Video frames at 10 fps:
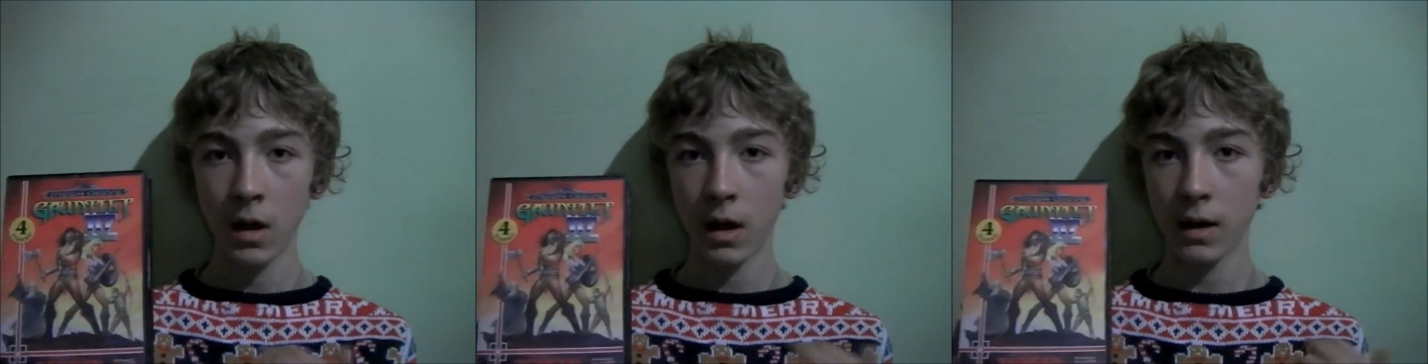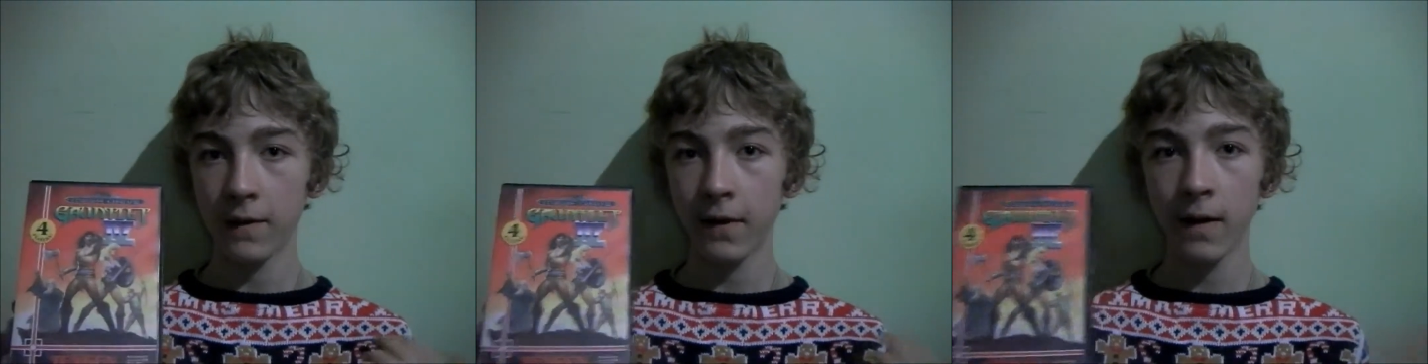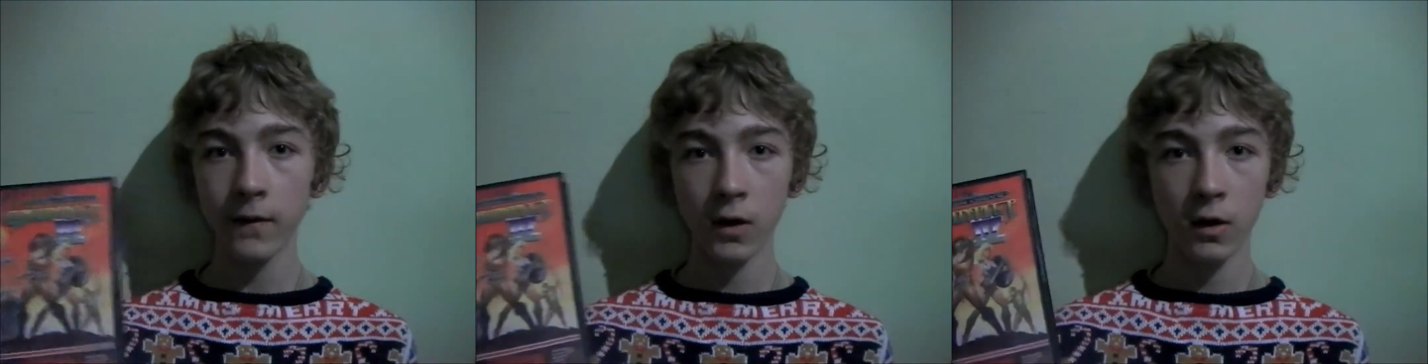and if you
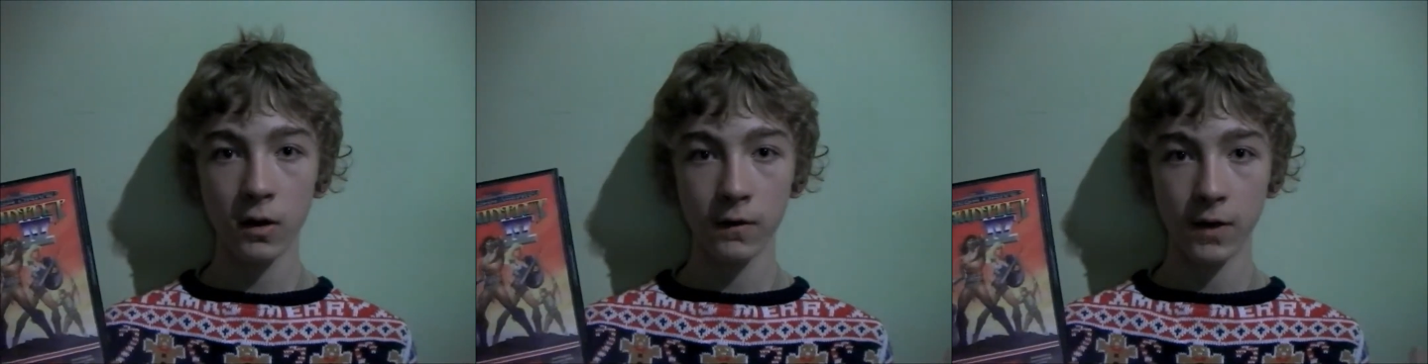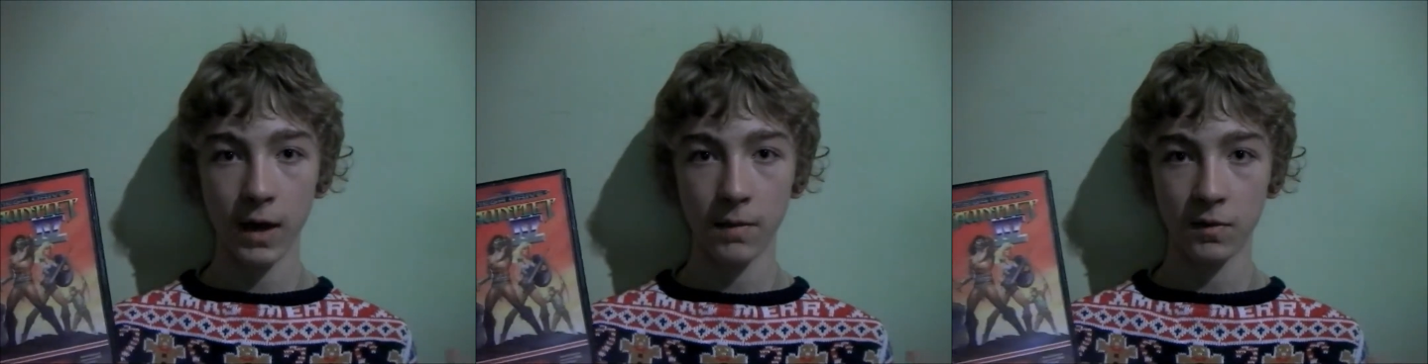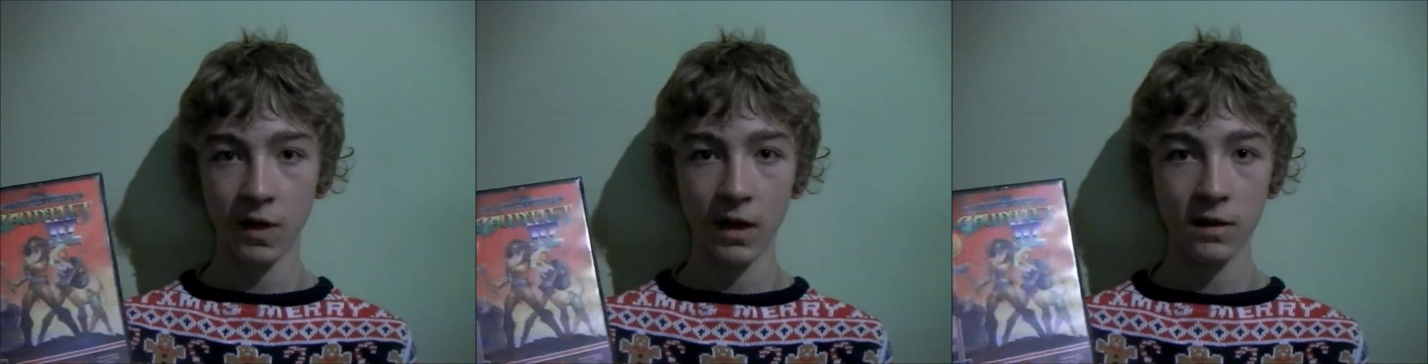haven't heard of
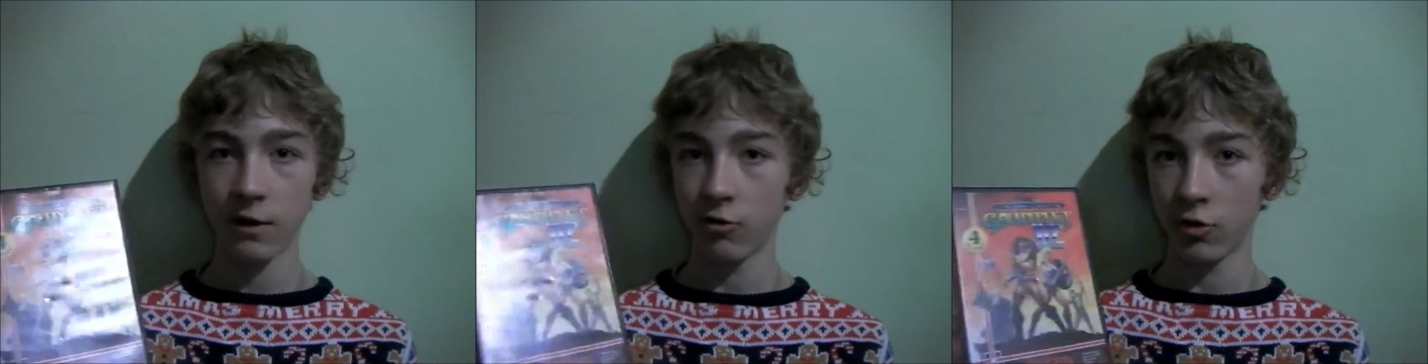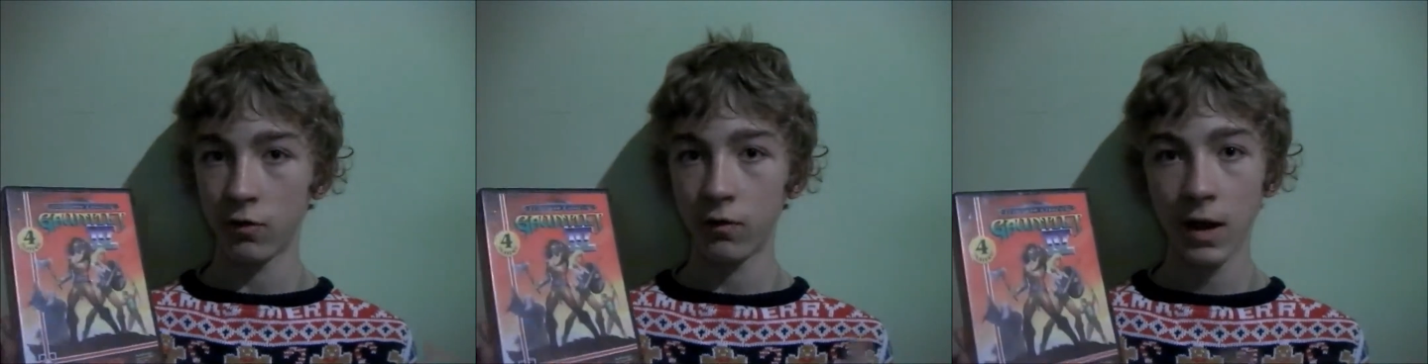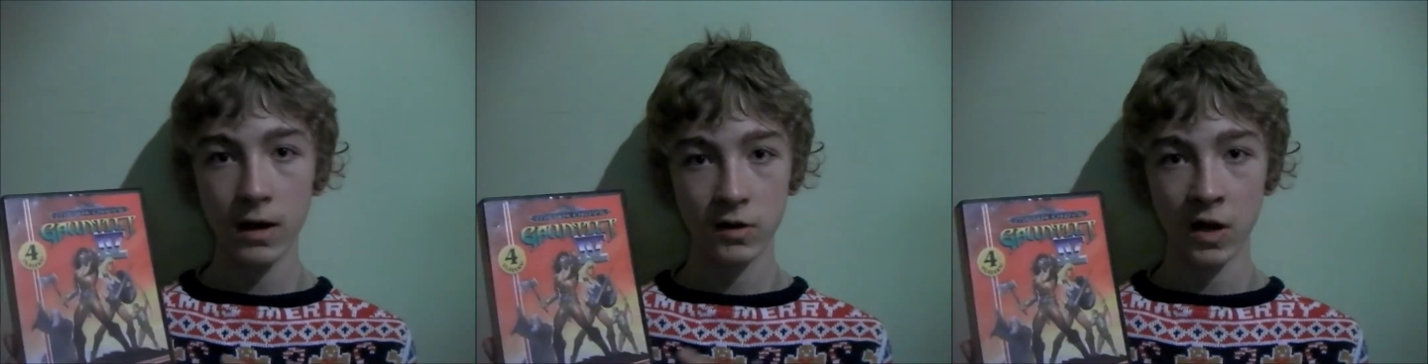GameSack, they're a
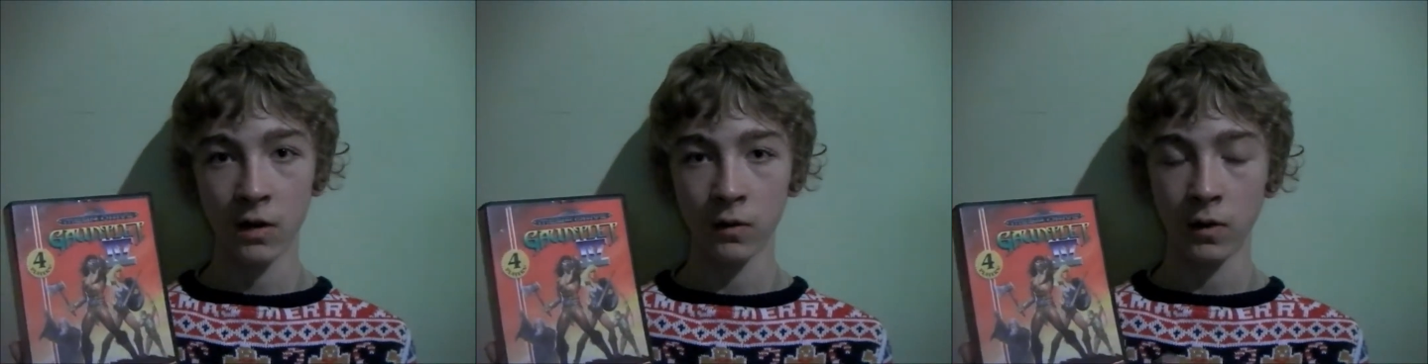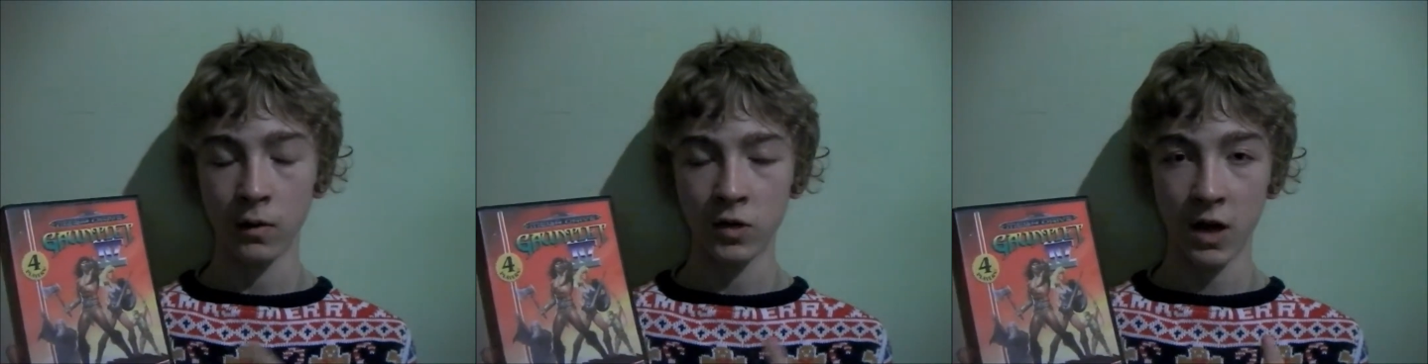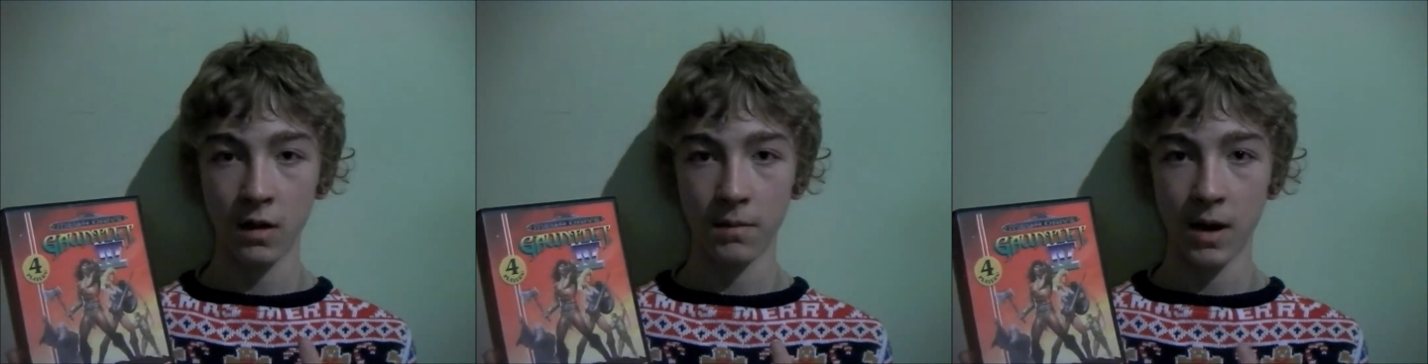great channel, so
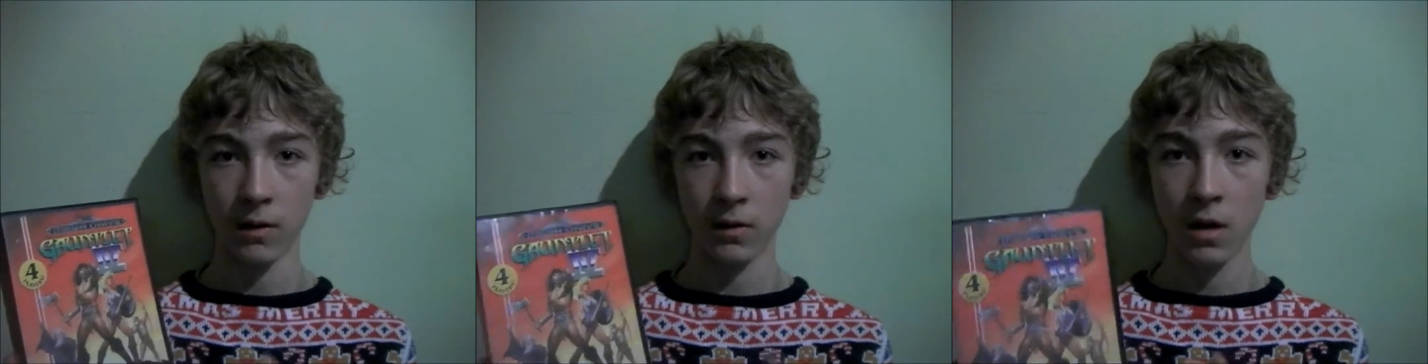check them out.